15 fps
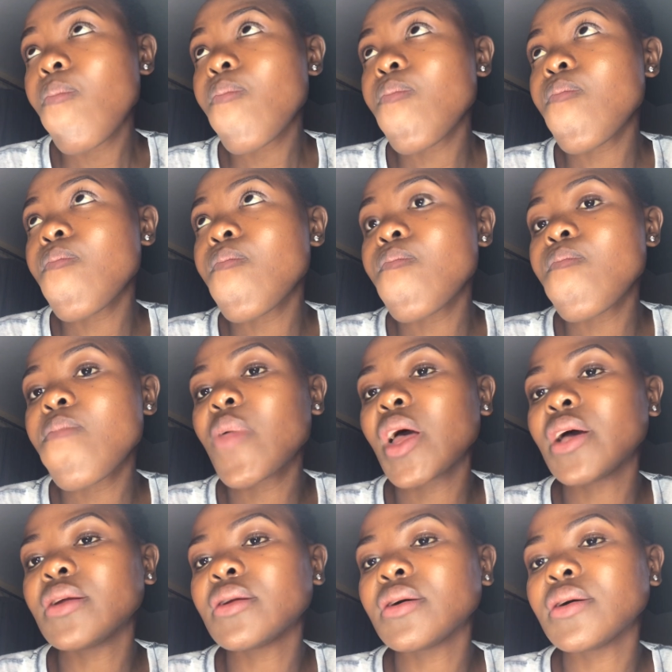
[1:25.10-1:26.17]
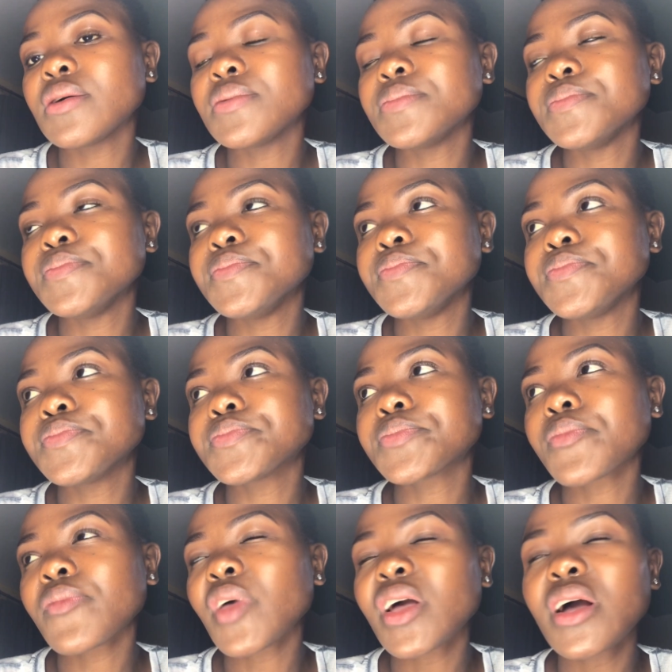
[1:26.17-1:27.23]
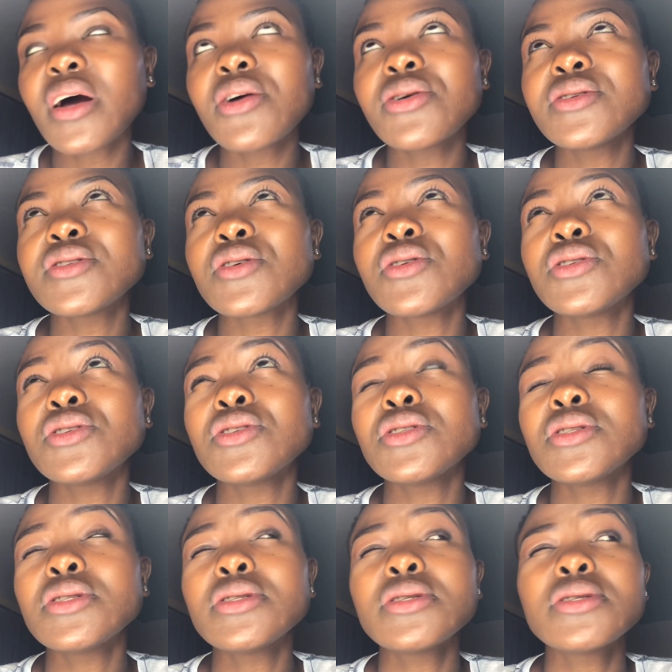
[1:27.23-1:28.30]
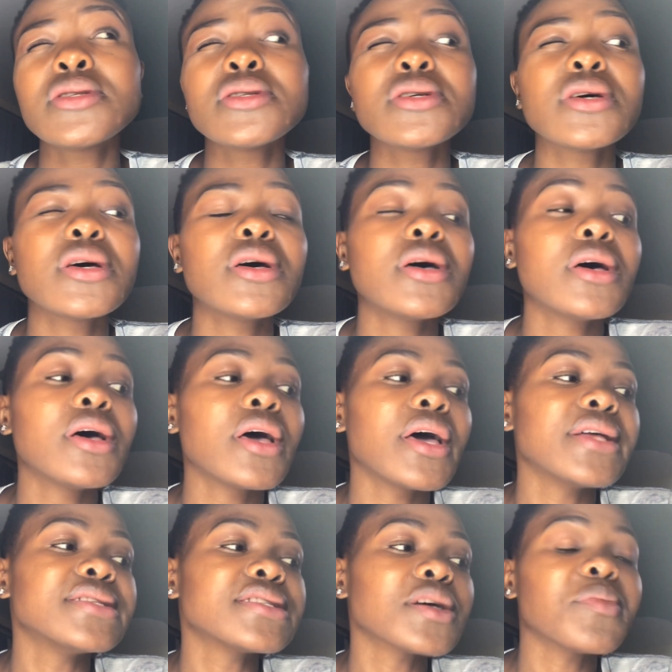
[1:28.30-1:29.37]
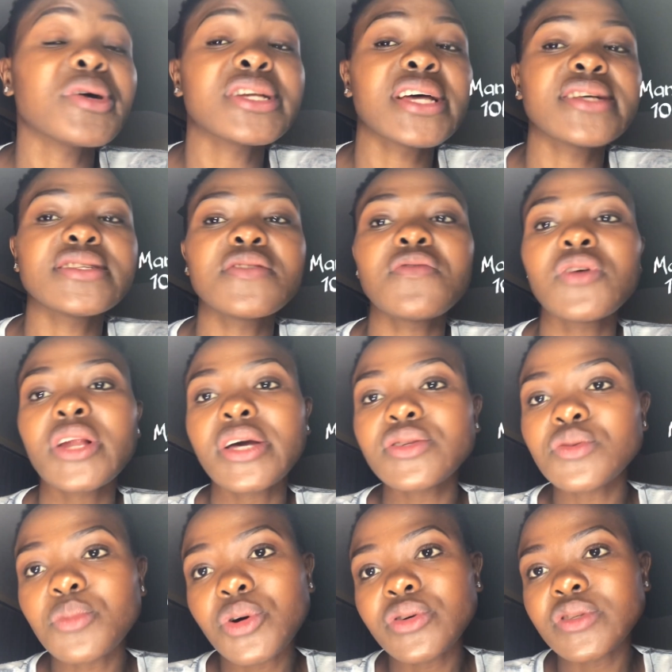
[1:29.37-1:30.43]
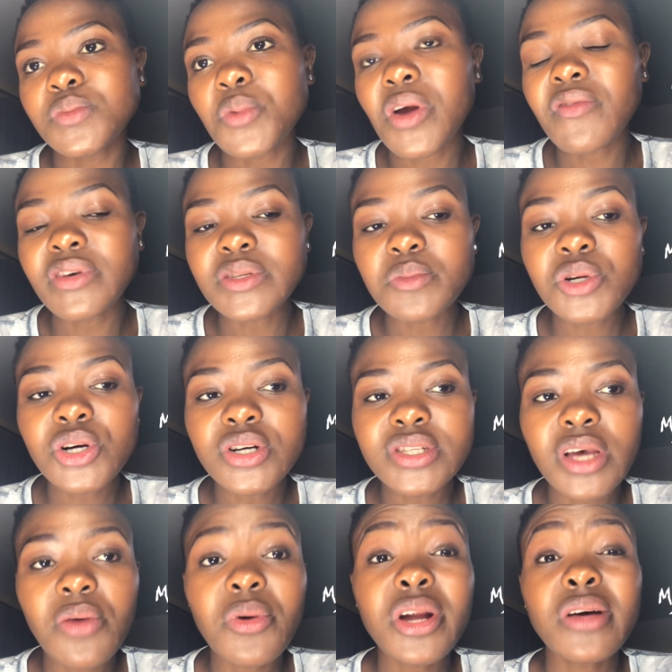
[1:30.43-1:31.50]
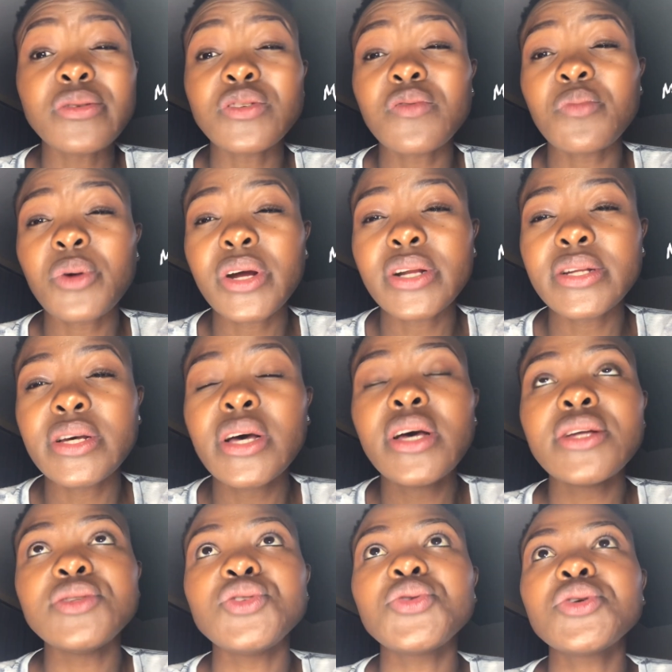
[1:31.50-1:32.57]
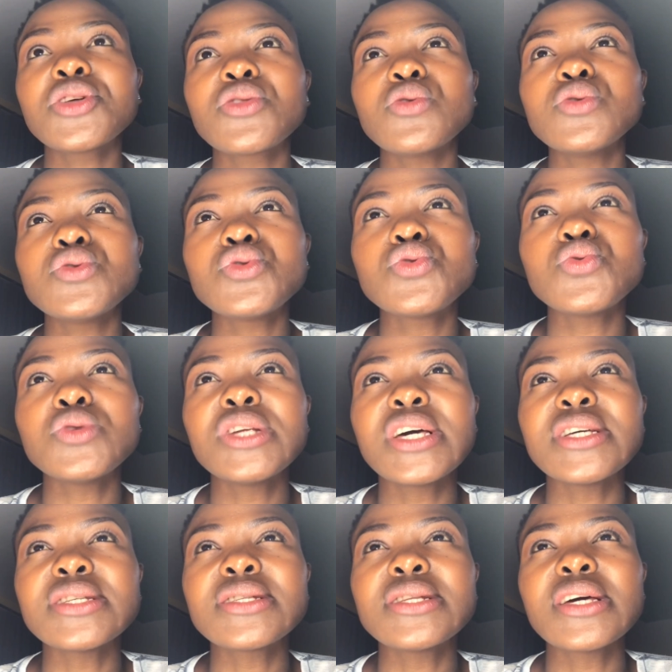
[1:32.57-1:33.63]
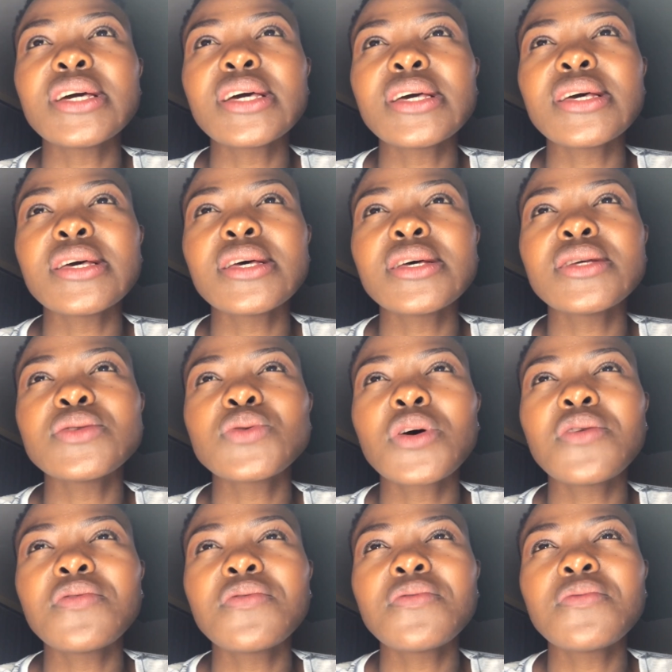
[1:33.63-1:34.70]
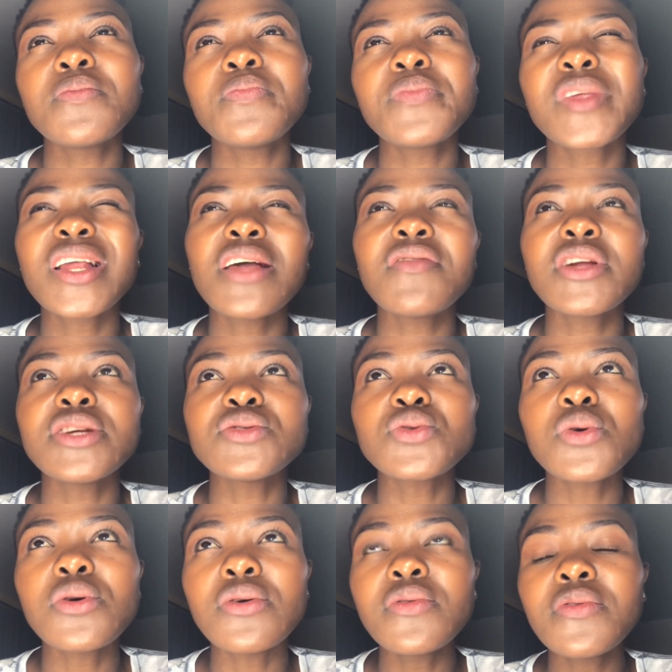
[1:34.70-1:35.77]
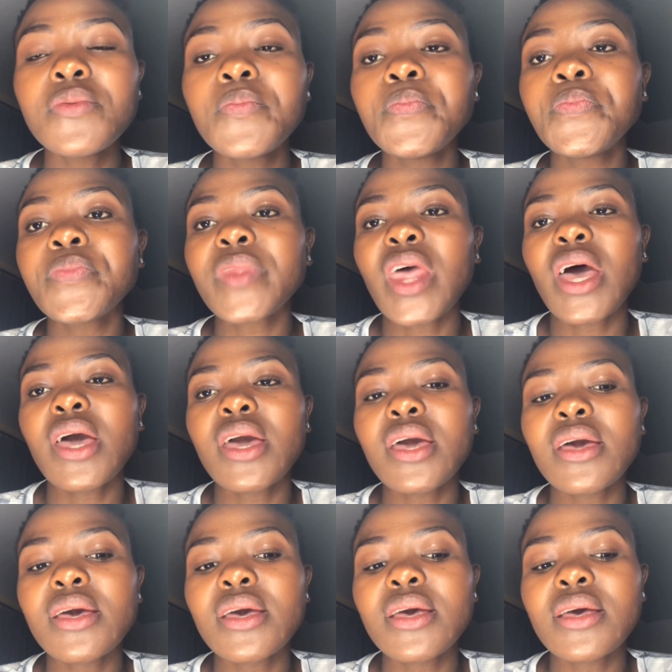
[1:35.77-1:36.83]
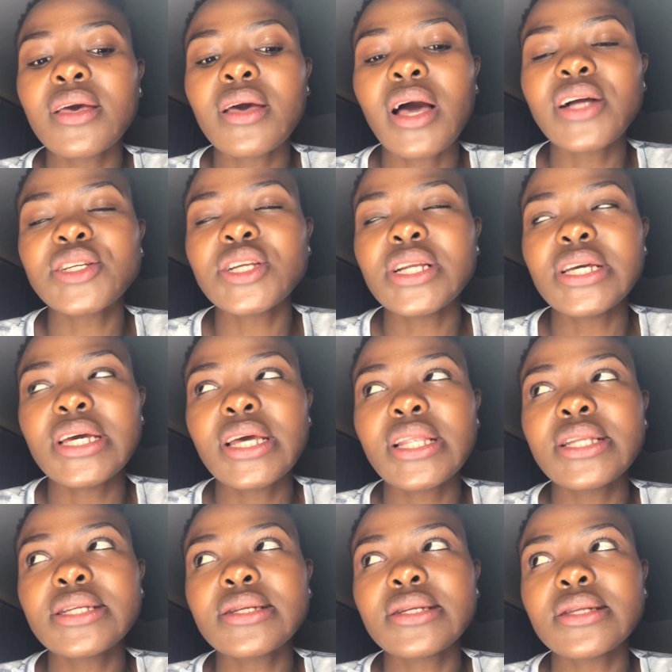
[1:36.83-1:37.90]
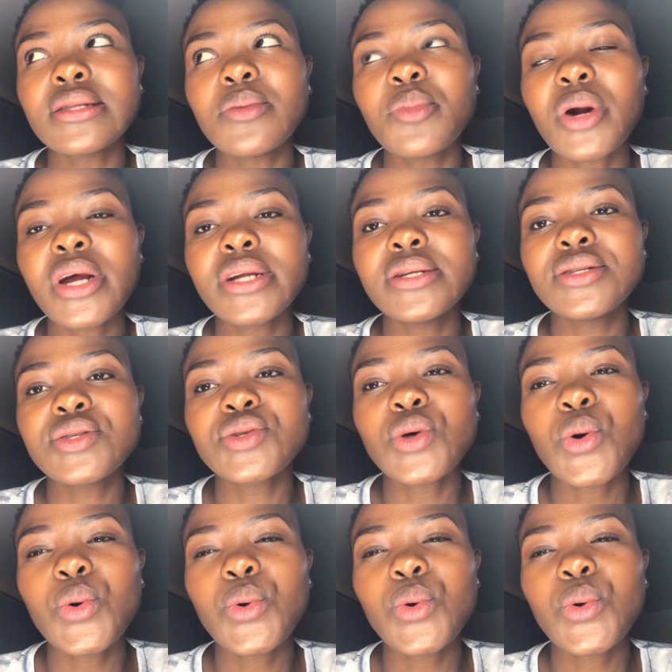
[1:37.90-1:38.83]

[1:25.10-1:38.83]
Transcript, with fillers: mm, and um, carrots, onions, and some mandazi for like tomorrow's breakfast because I ran out of bread. During those two days, day 12, 11 and 12, I actually ate the bread. So